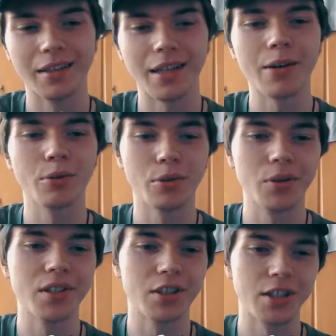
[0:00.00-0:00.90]
then I would
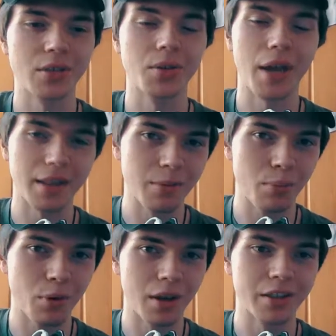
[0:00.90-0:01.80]
totally suggest you to get the
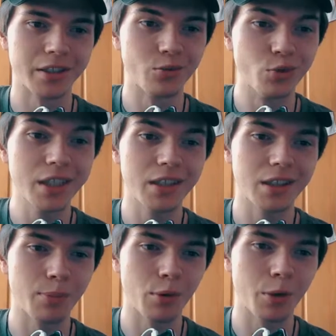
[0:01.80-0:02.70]
book and just read
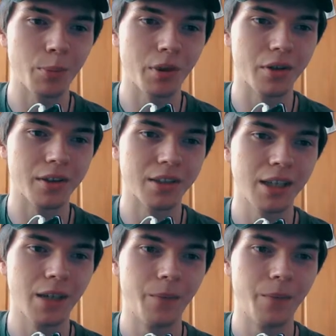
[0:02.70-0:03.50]
the book because